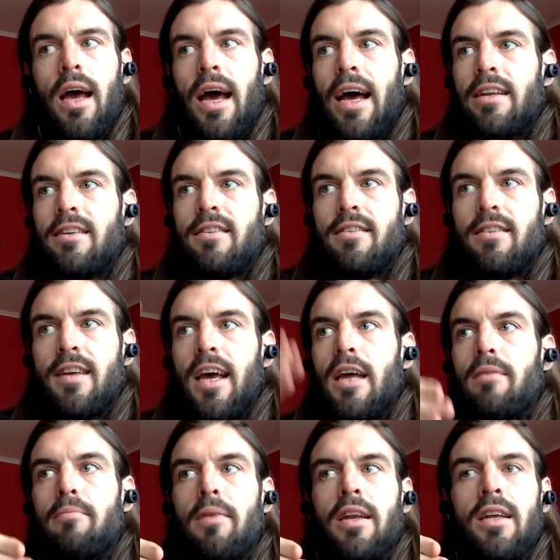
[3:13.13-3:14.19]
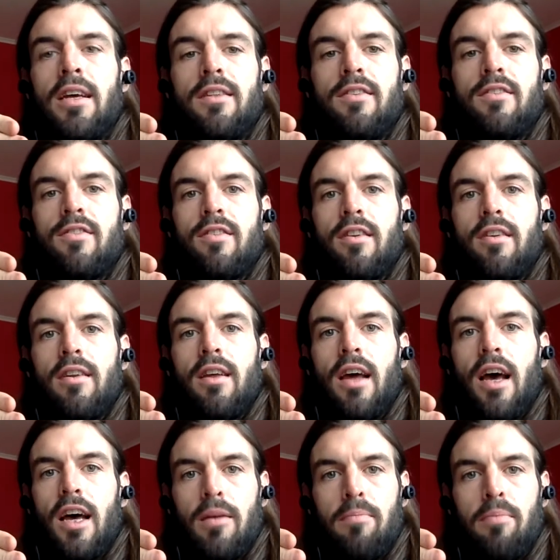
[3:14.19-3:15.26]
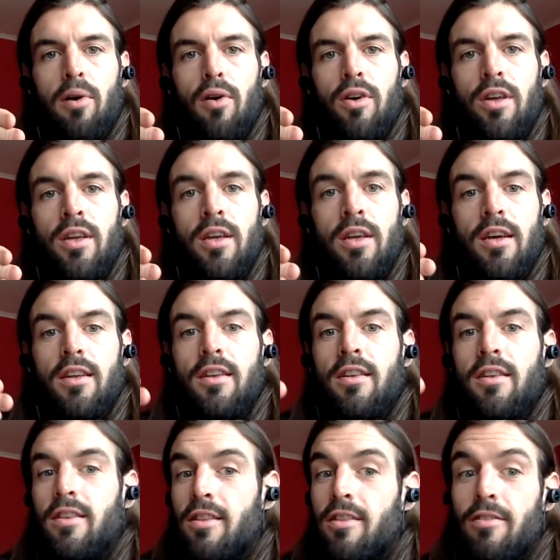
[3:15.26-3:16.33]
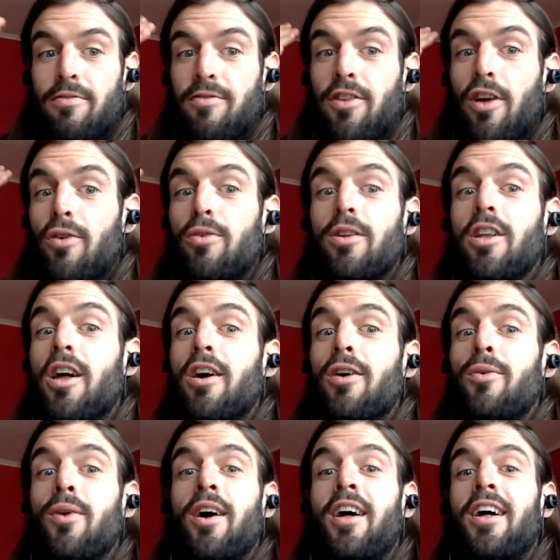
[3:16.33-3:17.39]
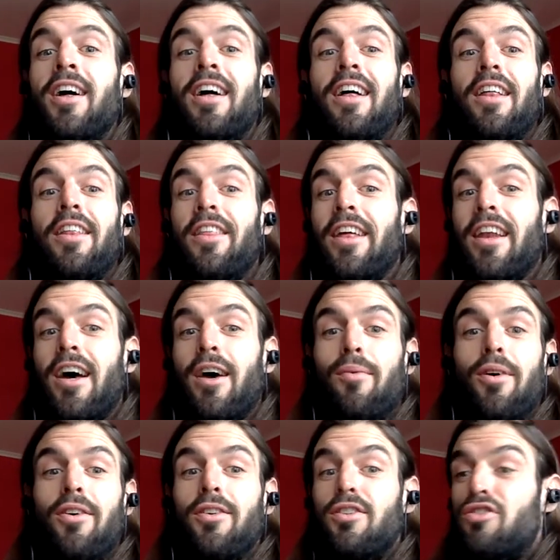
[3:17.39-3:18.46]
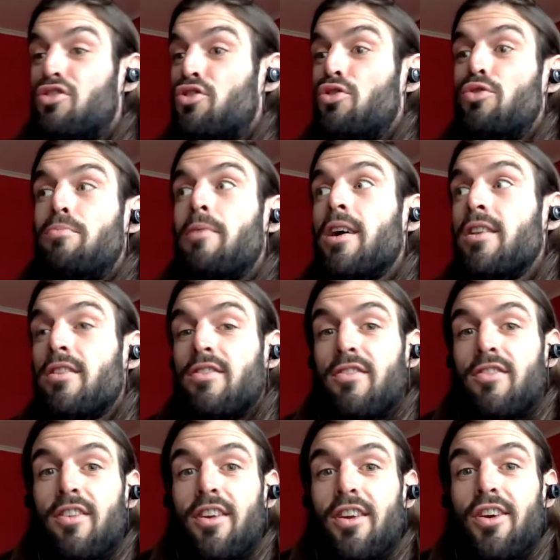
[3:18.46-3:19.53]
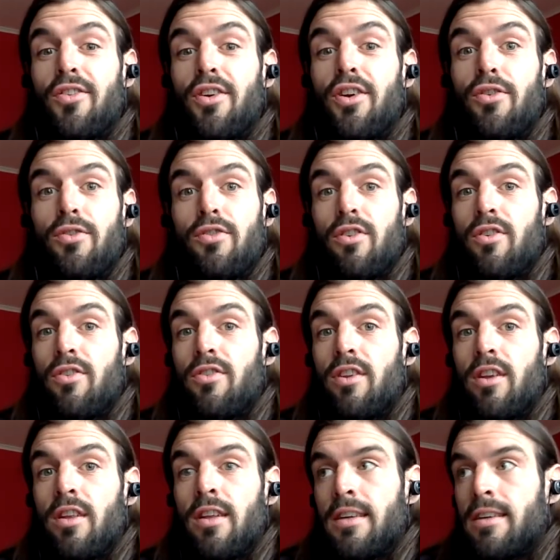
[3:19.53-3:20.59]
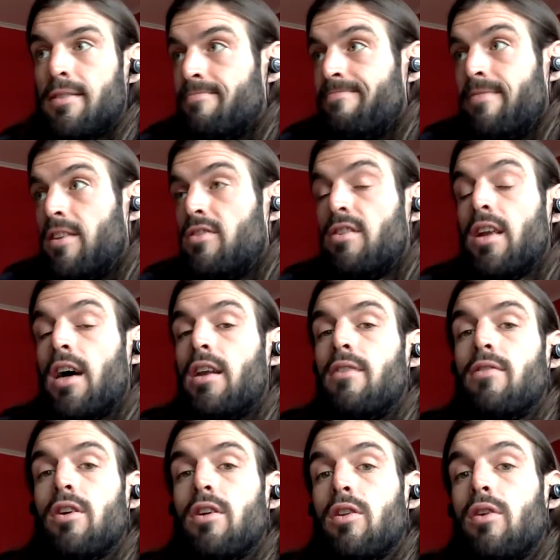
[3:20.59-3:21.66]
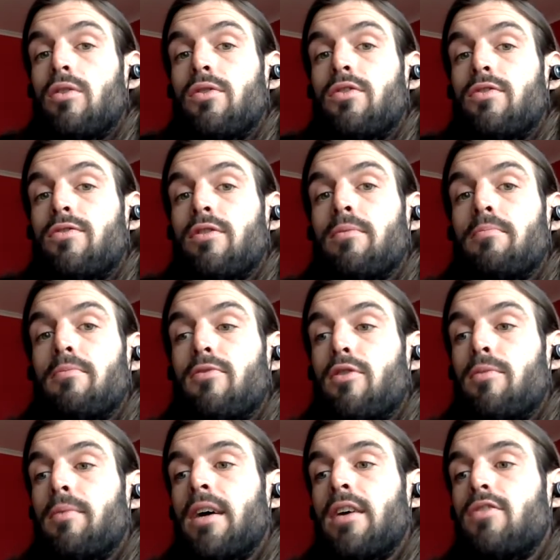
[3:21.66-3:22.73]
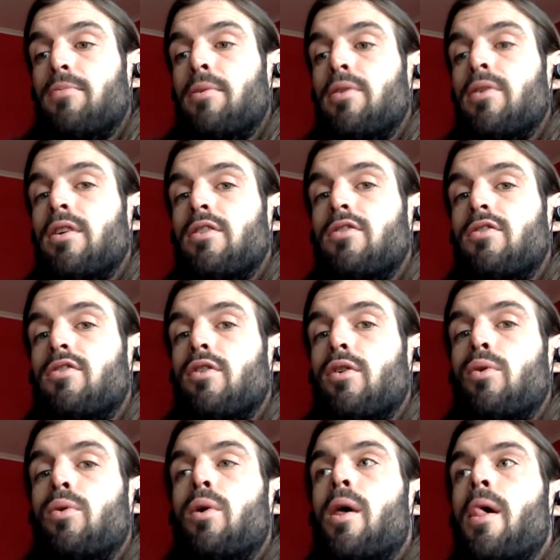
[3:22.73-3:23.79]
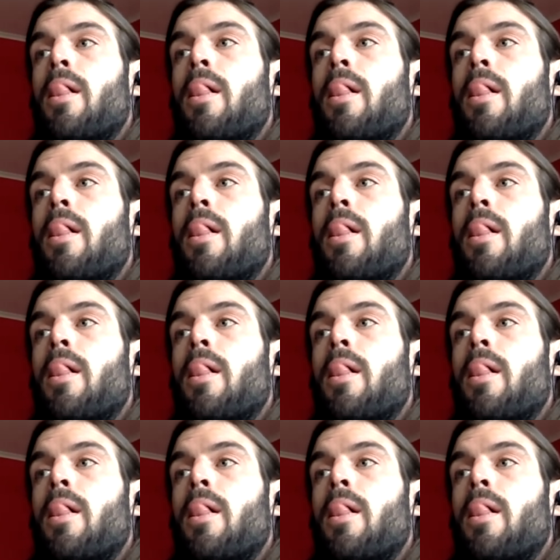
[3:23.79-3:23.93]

at 10 minutes at a party in the flow glow than I will at two months here in New Jersey. Like, it's not even close from, from my experience. So,